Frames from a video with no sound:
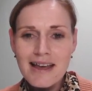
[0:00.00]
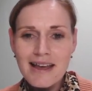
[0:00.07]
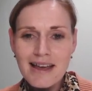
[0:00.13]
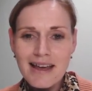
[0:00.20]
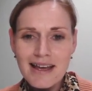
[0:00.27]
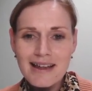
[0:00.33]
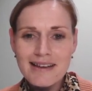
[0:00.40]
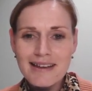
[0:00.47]

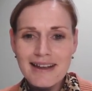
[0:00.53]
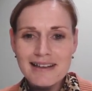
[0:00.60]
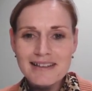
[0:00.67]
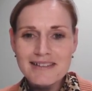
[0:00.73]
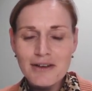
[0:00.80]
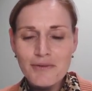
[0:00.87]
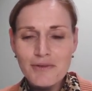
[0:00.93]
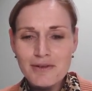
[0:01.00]
And
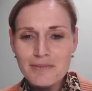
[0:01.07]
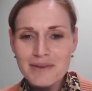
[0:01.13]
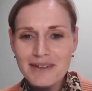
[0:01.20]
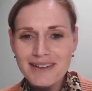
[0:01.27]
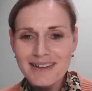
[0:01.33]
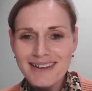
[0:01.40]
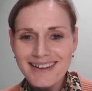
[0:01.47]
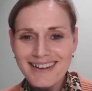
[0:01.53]
Elisa will
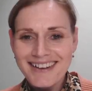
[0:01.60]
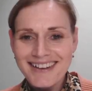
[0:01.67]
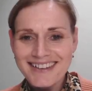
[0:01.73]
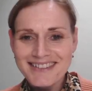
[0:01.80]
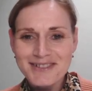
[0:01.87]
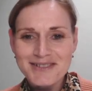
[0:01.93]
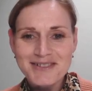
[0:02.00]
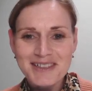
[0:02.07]
be
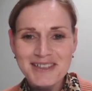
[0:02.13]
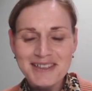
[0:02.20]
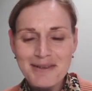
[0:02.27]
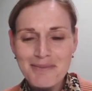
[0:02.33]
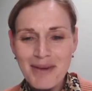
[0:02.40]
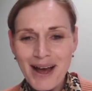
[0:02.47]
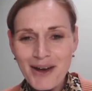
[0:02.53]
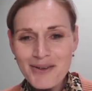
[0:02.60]
sorting
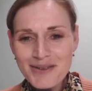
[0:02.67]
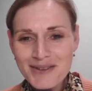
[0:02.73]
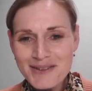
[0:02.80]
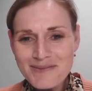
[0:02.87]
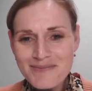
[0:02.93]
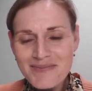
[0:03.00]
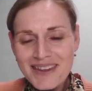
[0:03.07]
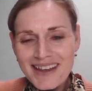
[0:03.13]
them out.